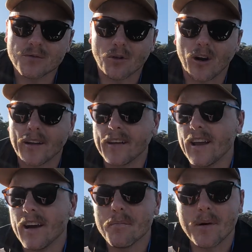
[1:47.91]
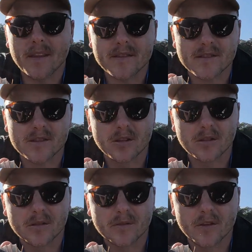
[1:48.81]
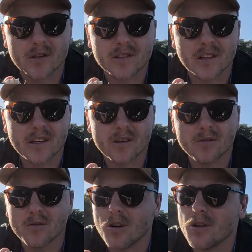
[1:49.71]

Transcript: right now, but still the first legal